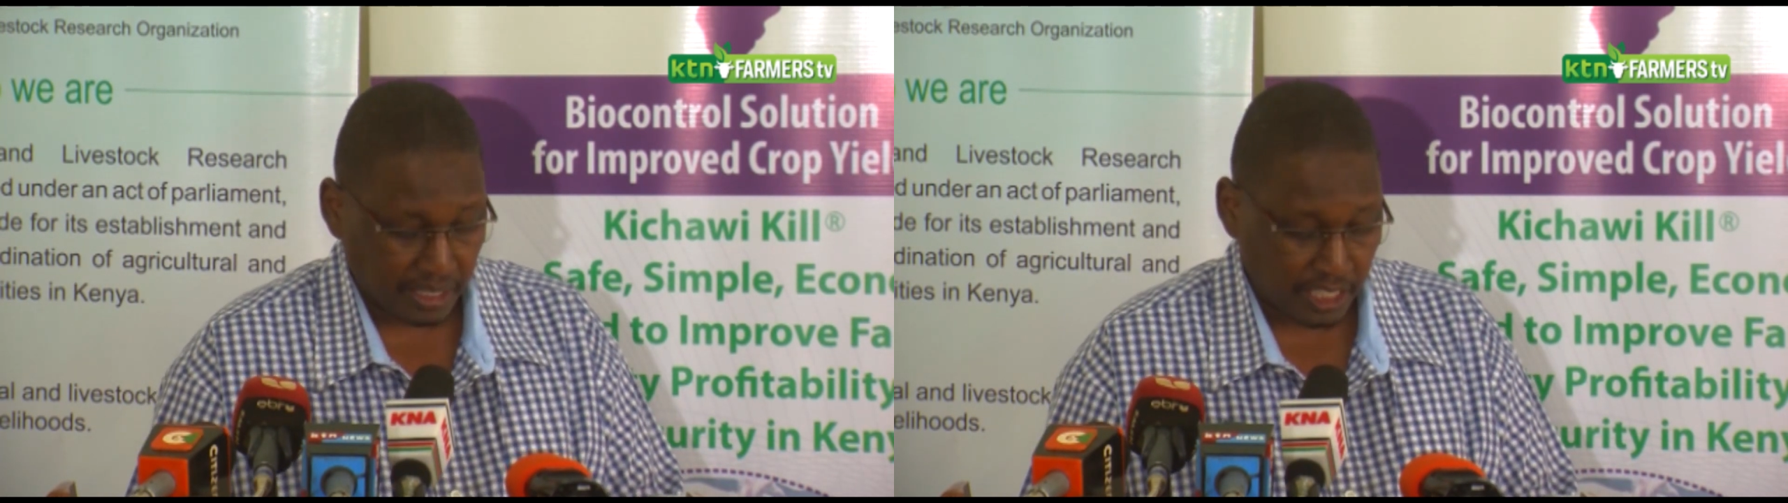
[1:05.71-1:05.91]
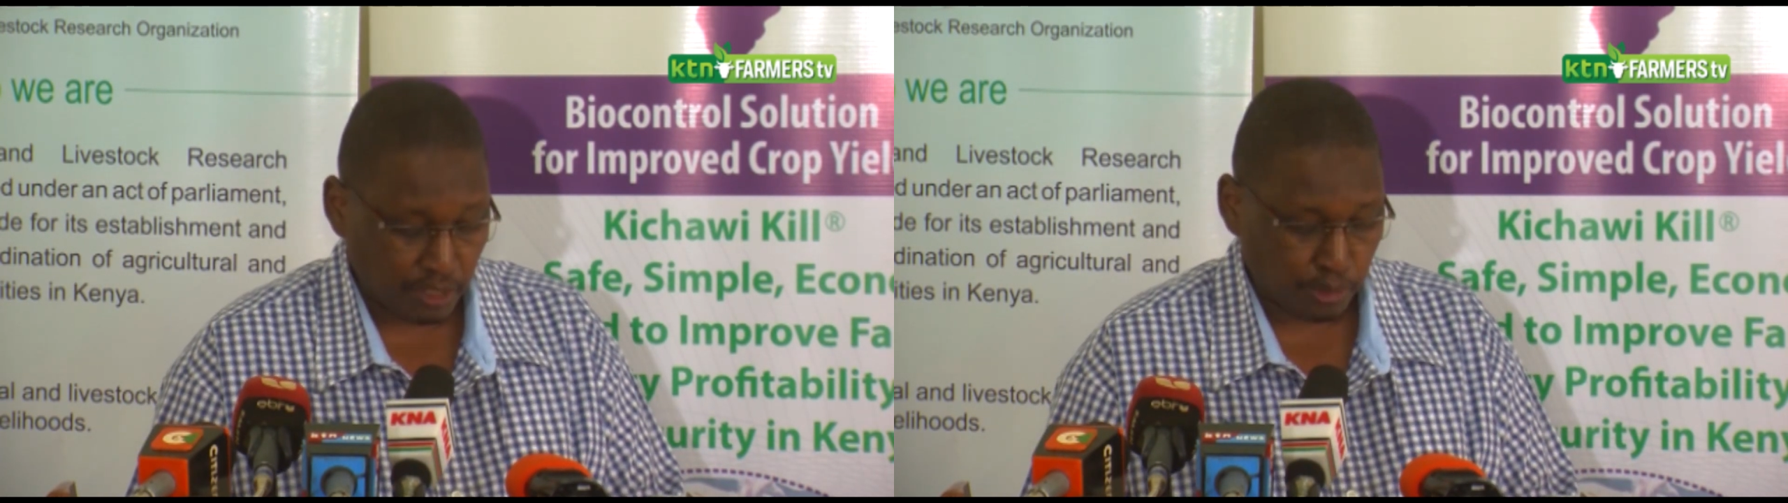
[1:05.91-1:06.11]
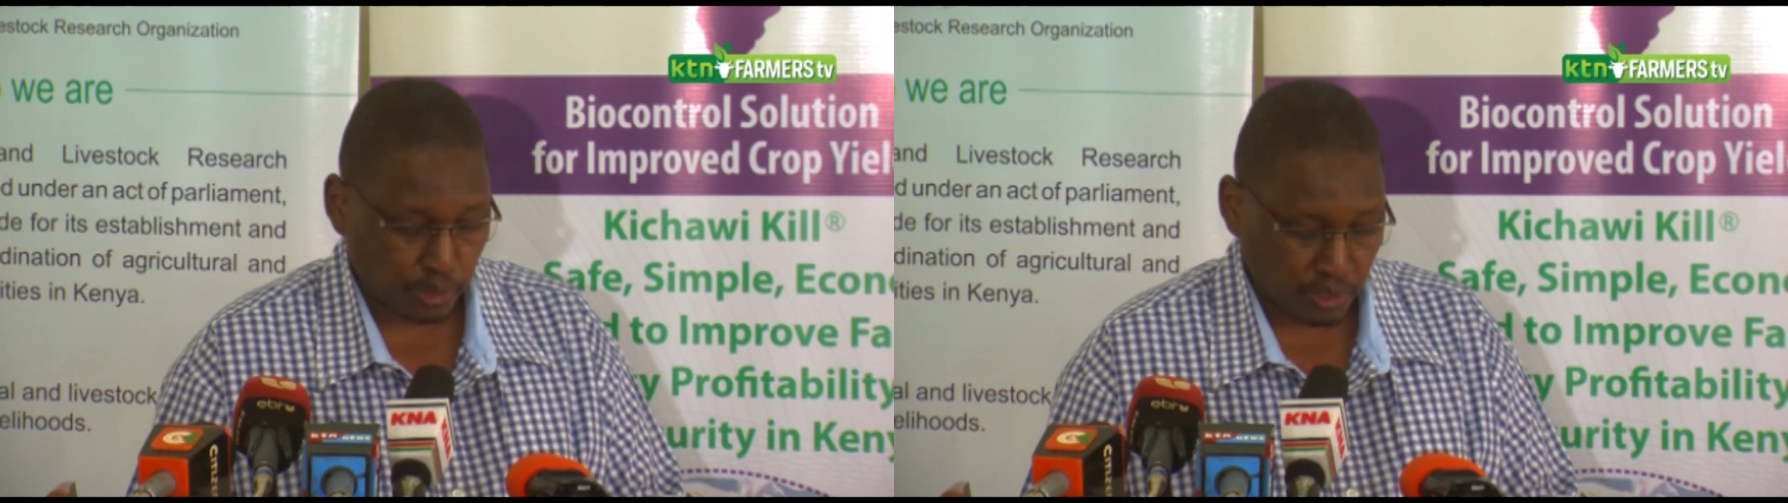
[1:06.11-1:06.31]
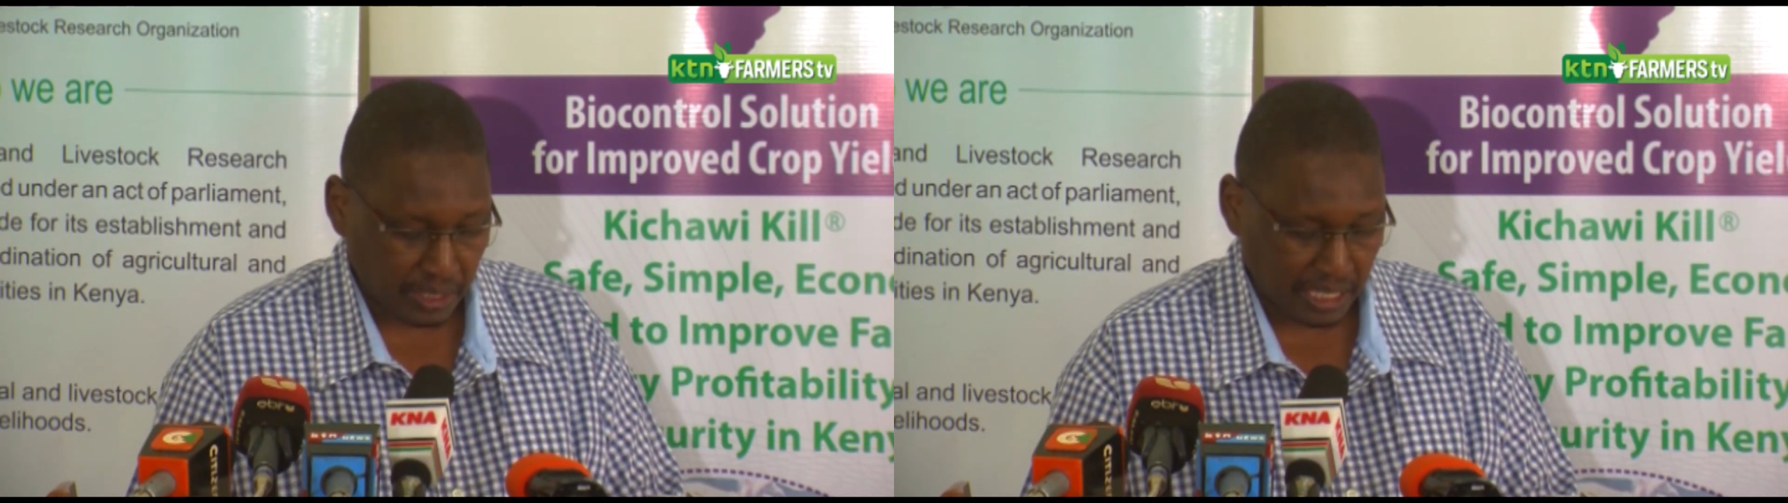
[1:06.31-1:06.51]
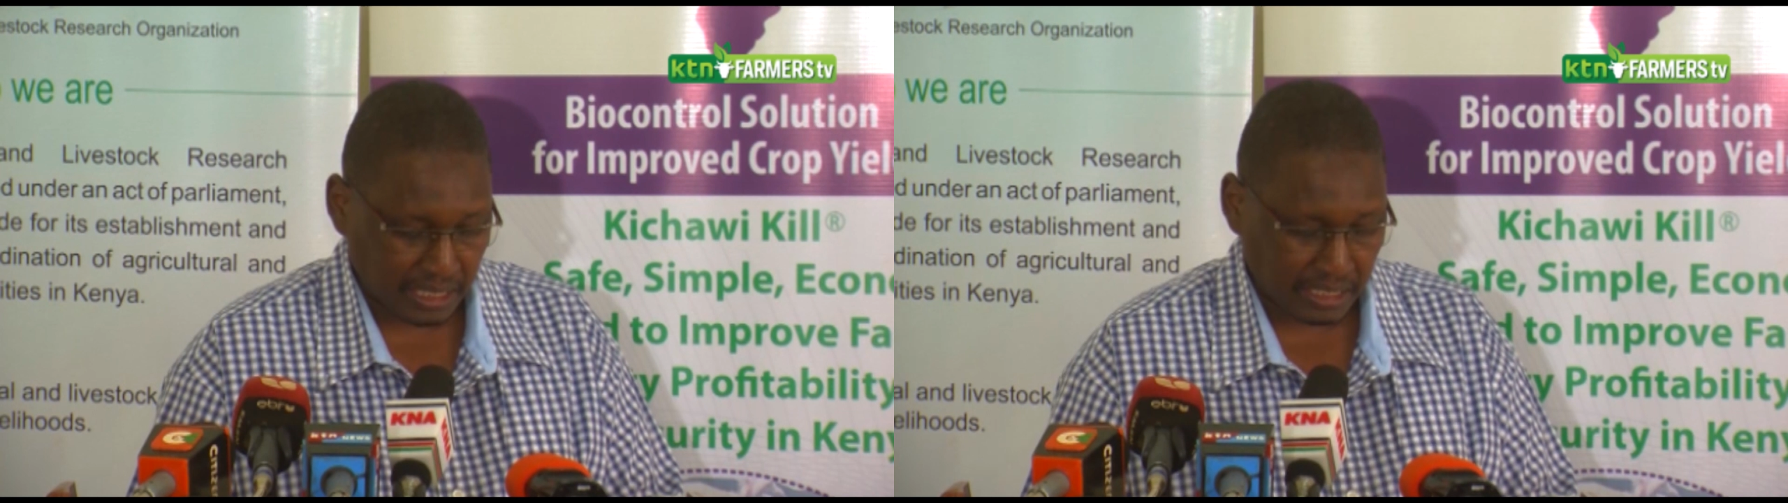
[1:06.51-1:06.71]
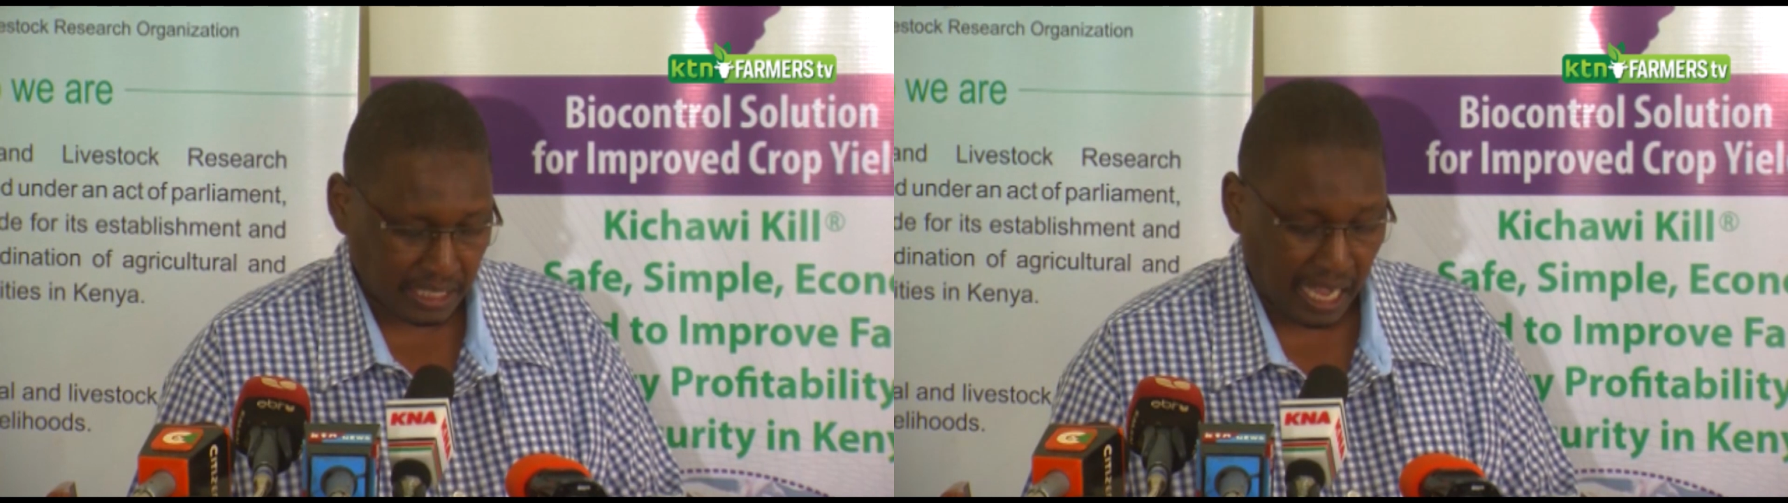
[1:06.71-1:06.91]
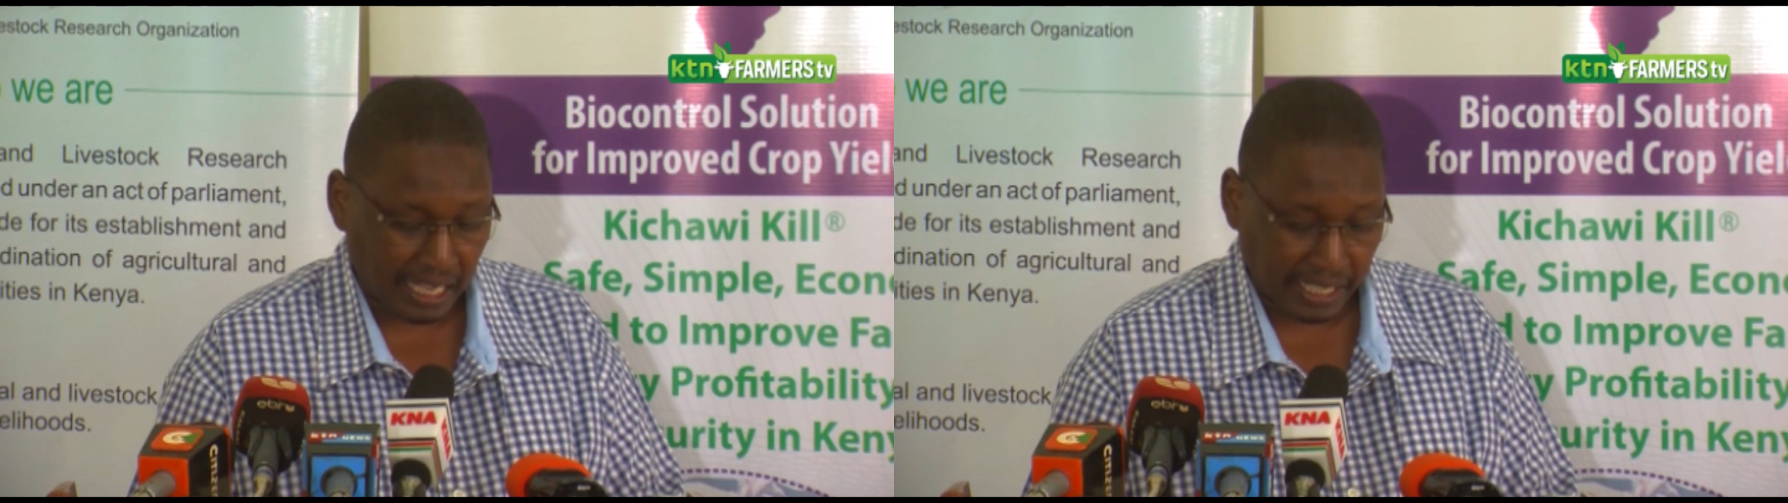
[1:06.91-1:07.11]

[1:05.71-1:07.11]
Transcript: these producers are